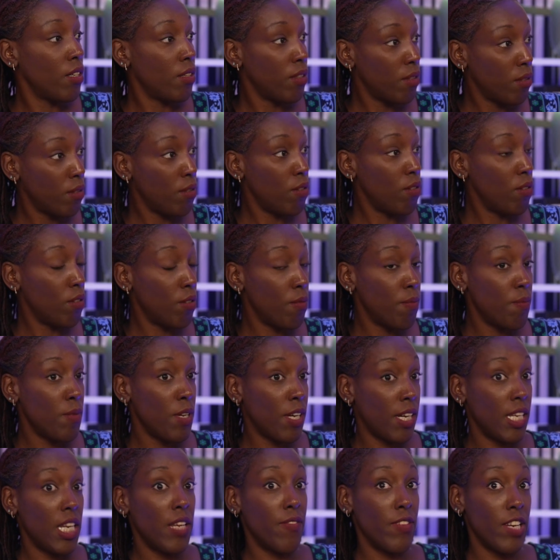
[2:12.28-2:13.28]
Or
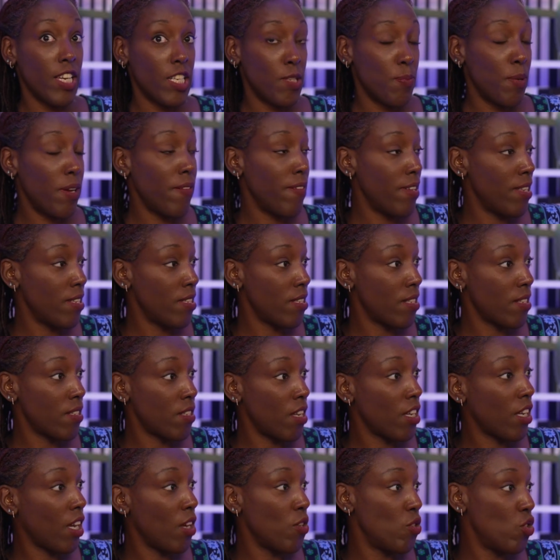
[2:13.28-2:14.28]
you can even experience
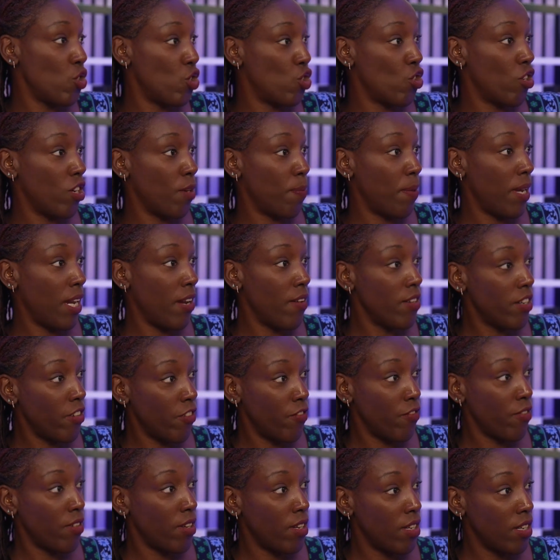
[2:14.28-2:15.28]
psychosis during a period
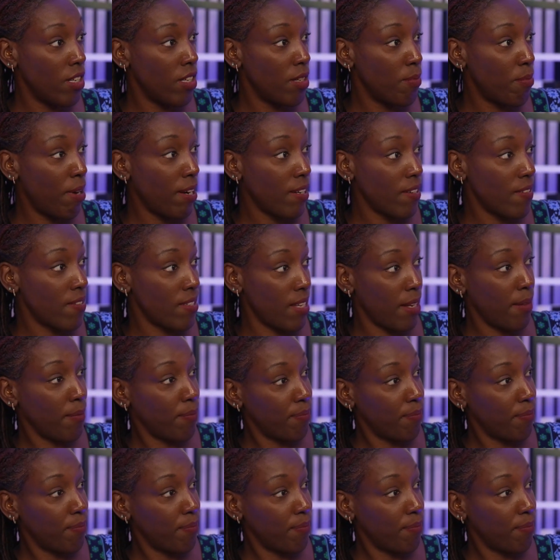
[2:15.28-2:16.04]
of pregnancy.